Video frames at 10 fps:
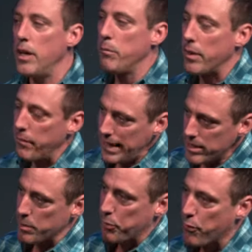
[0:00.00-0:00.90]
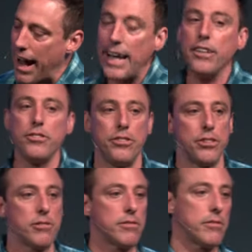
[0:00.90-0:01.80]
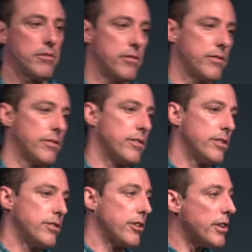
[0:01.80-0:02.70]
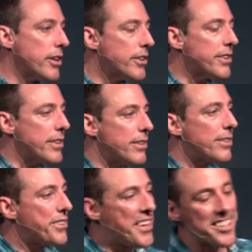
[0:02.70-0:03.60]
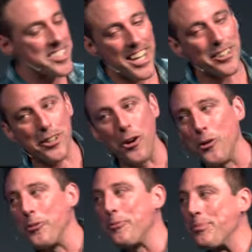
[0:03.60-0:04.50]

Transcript: But it might surprise you to learn that that's not the goal.